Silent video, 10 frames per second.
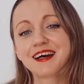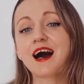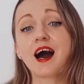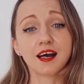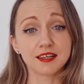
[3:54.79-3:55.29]

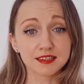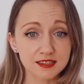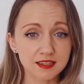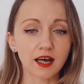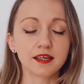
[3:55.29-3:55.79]
I
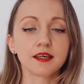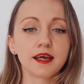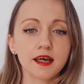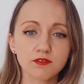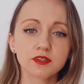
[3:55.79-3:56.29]
study
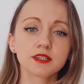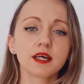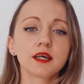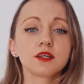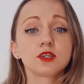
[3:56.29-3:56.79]
every
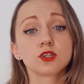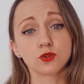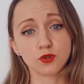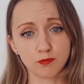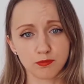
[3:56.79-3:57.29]
day to
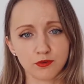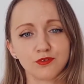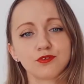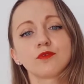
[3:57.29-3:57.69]
improve